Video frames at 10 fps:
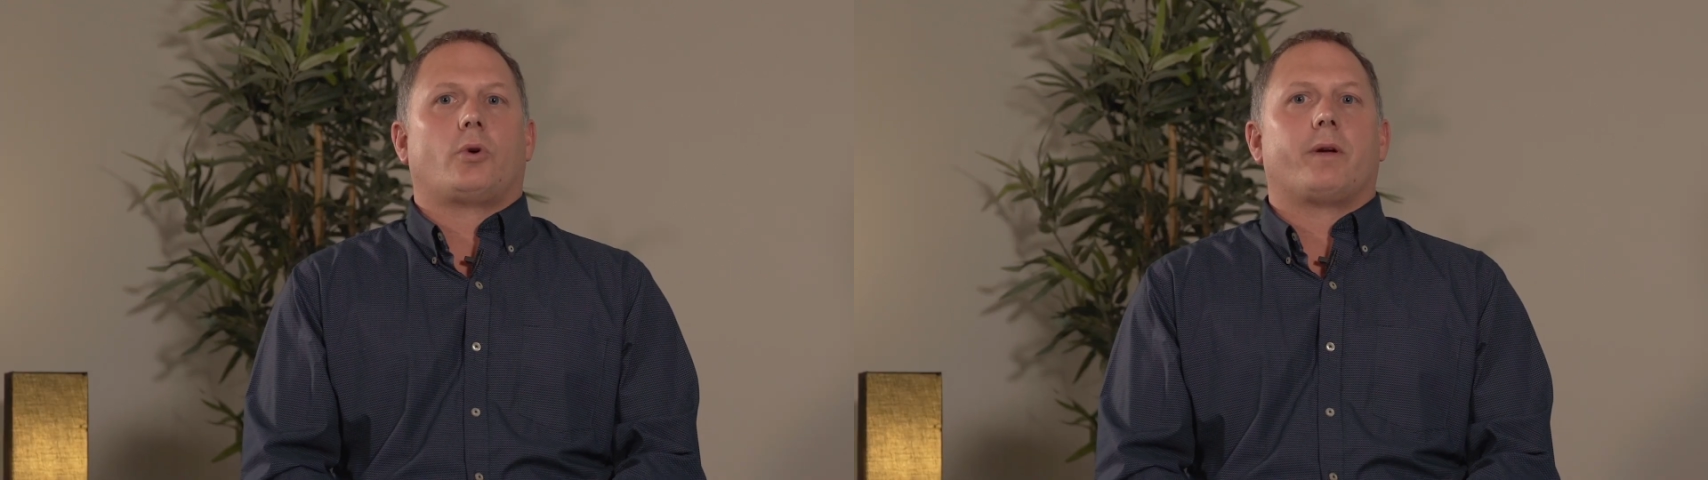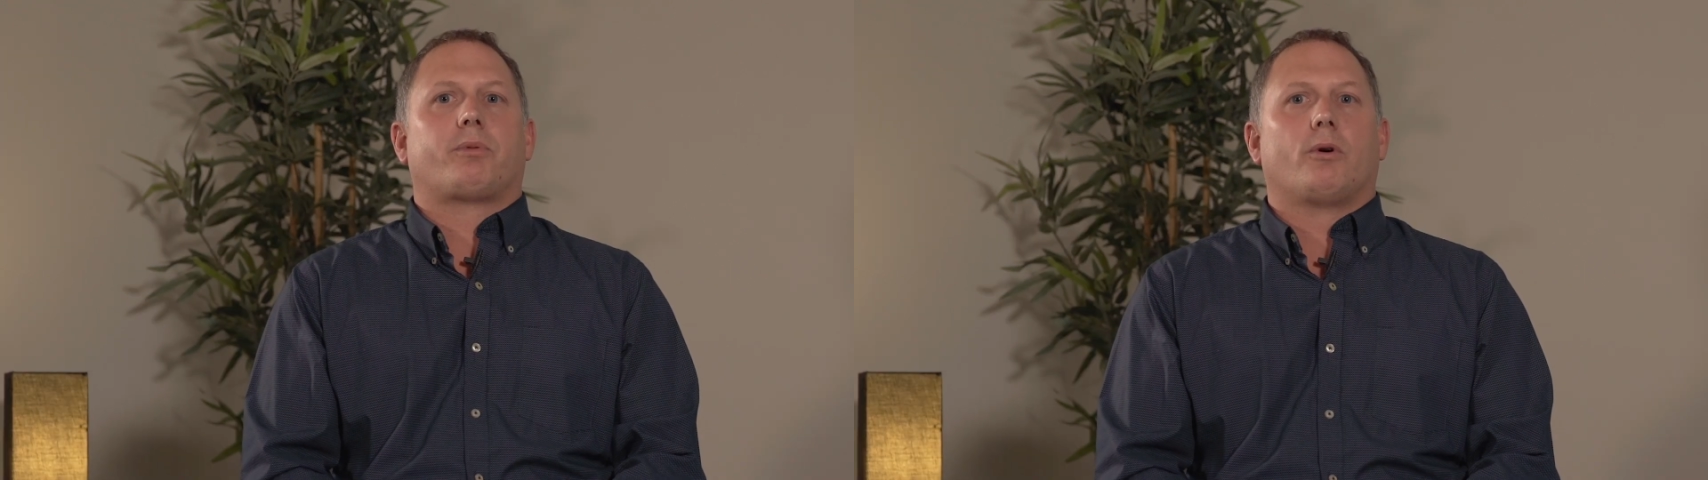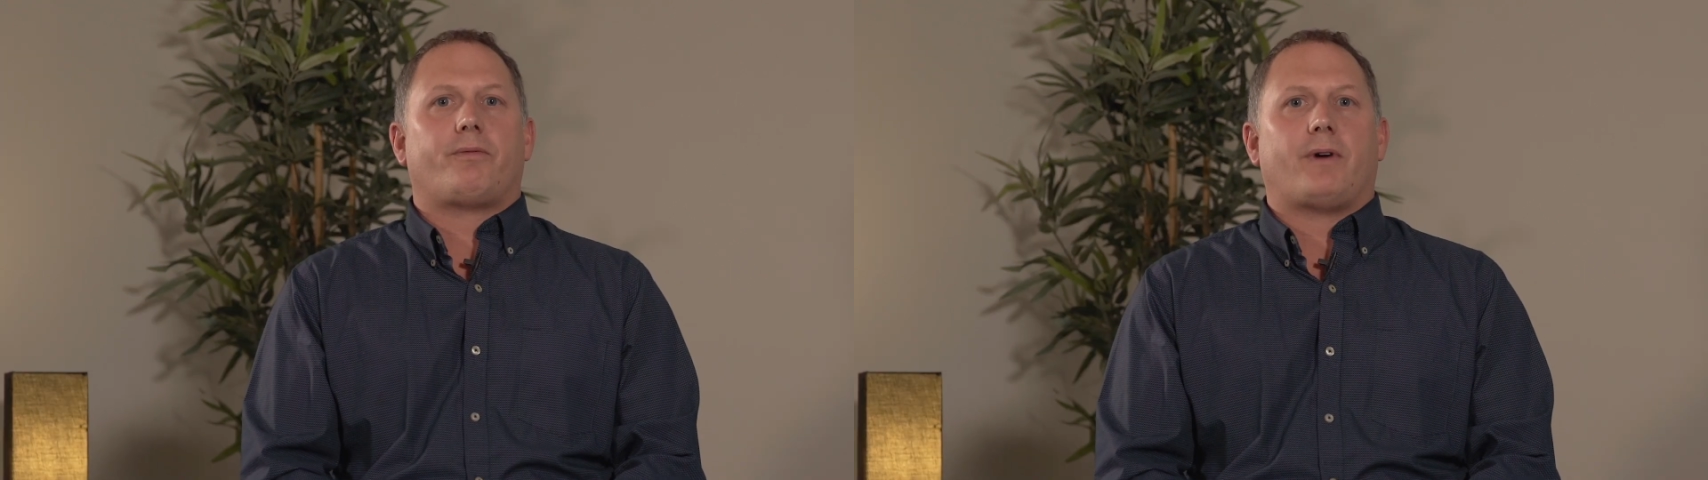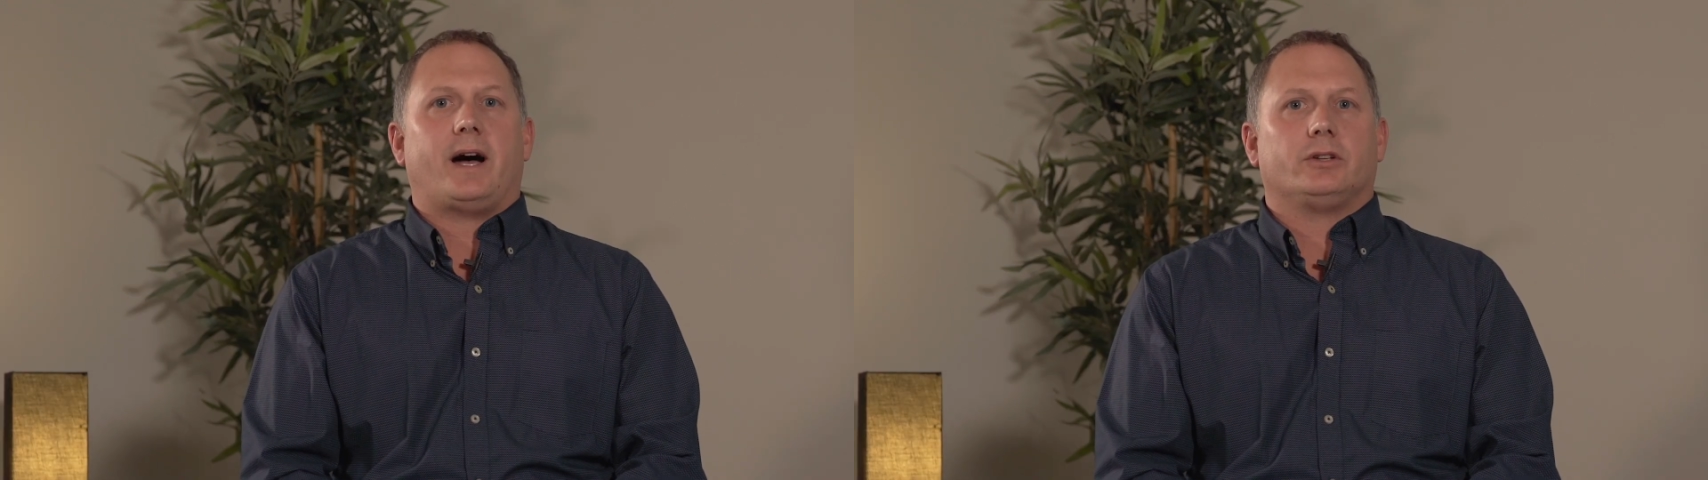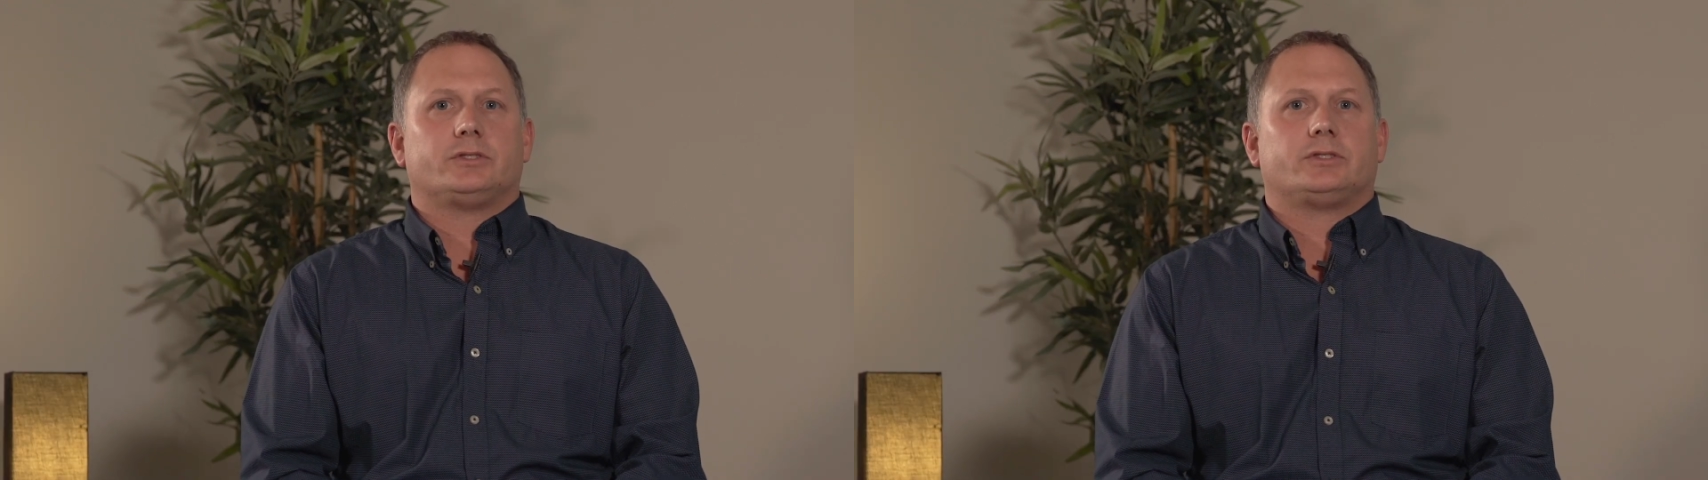joint
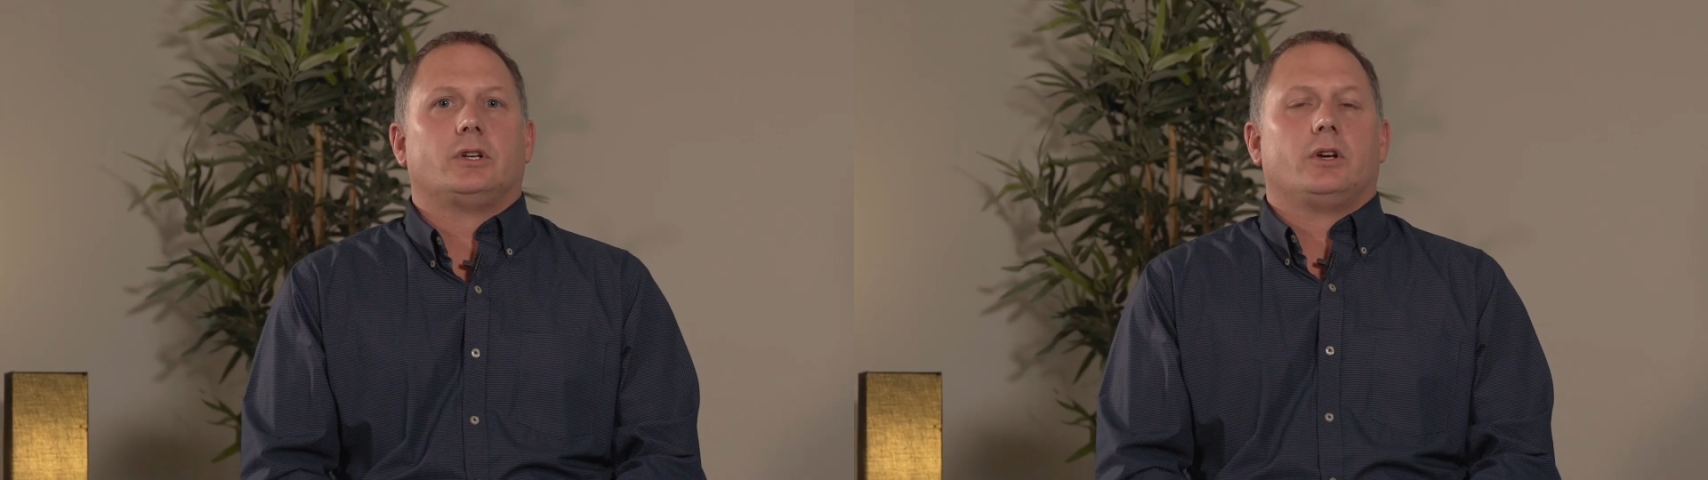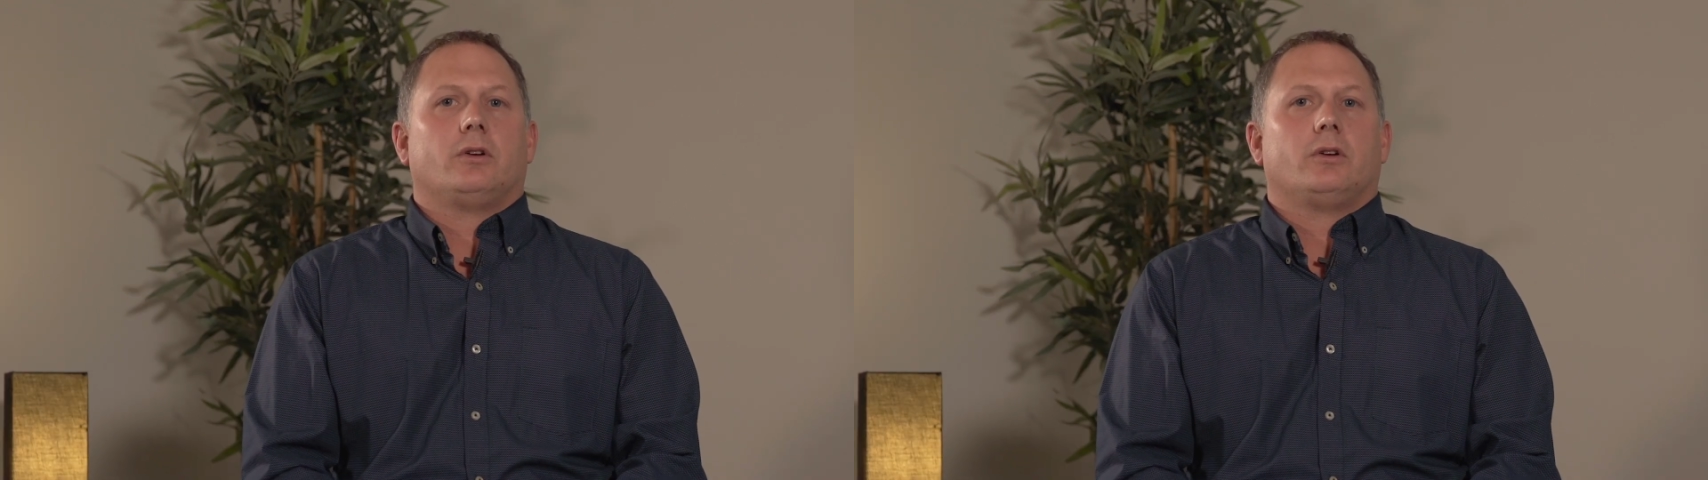profiles